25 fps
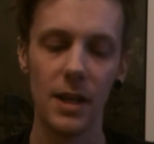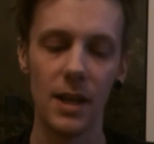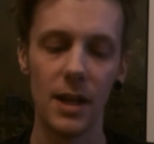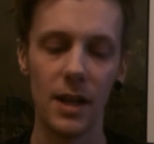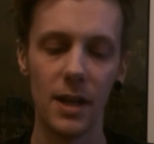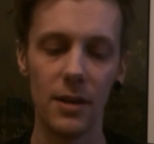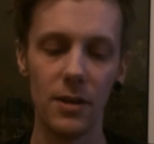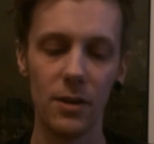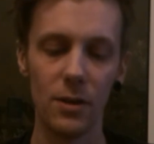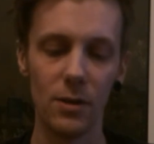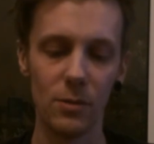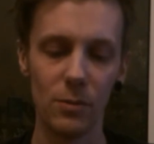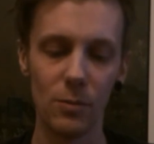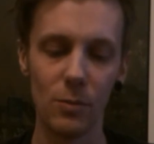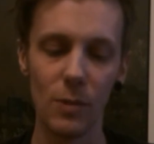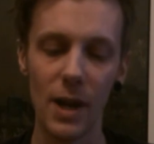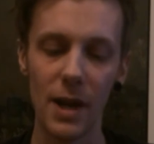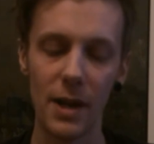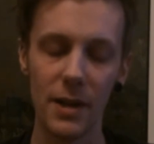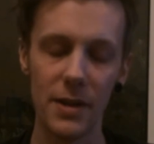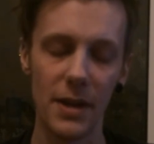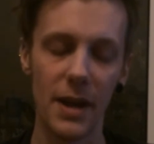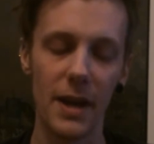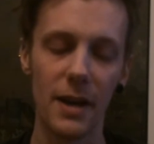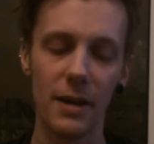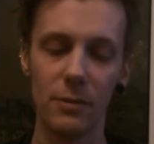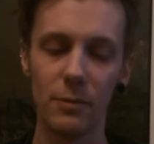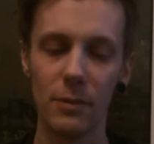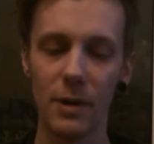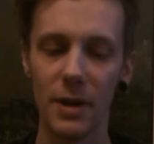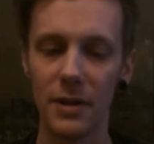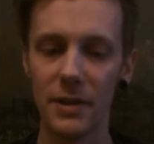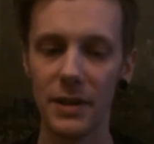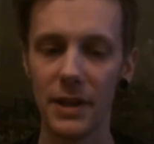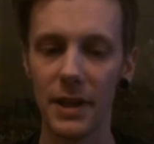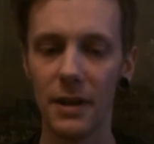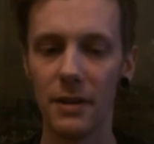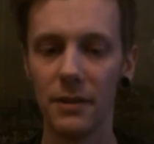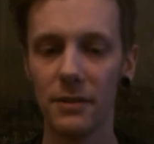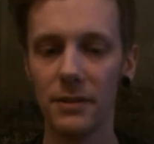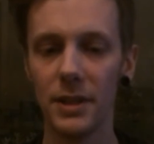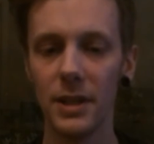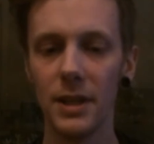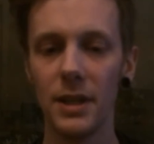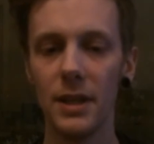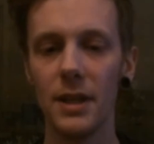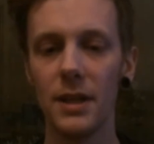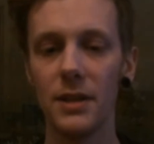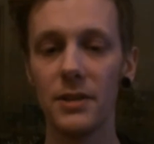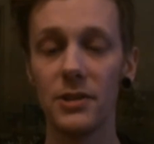and not wear it down.
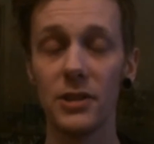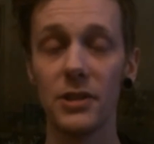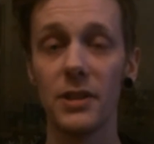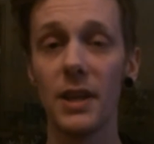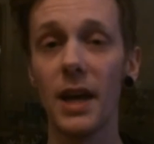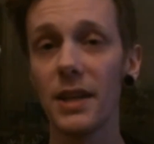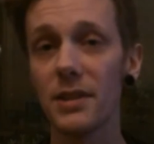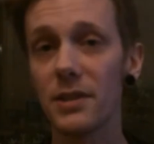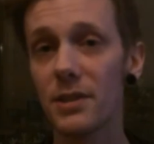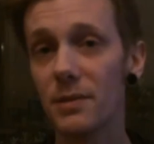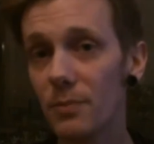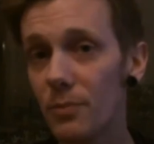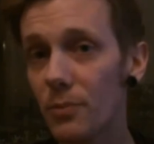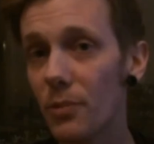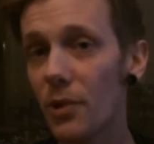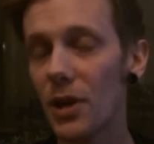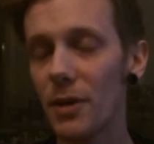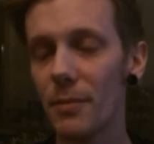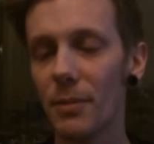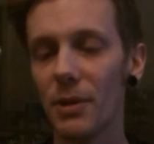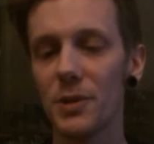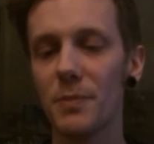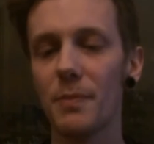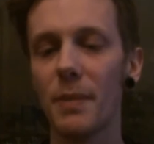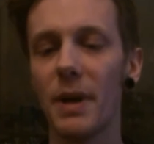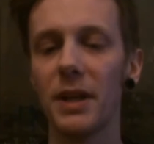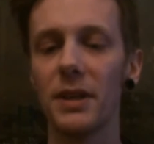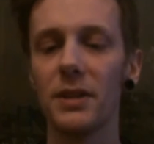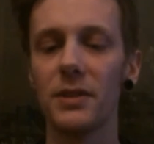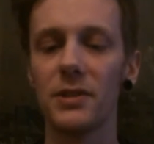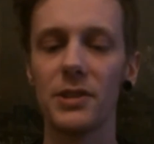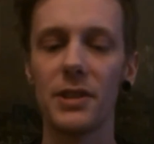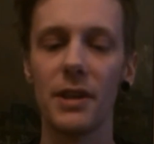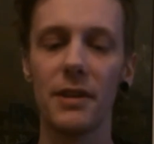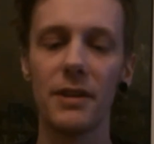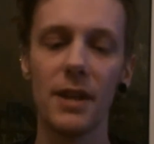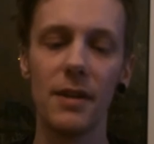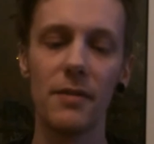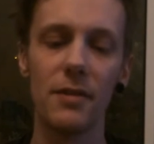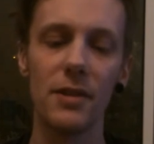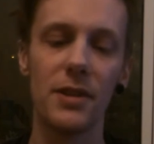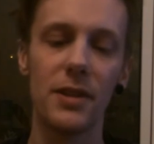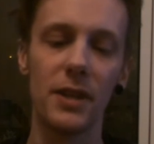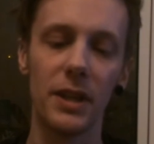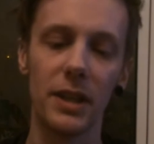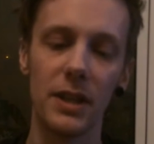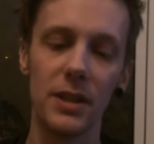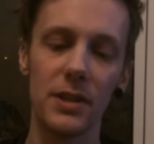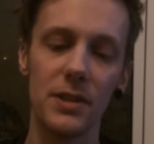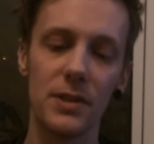So that's pretty much maintenance. Now the other
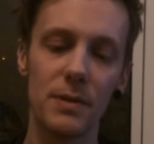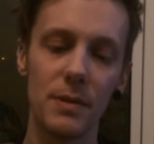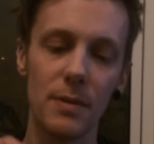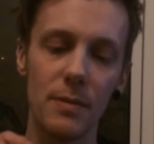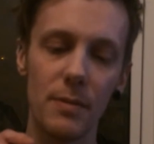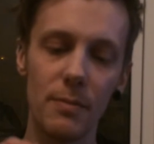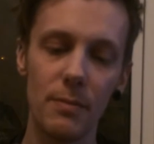thing is,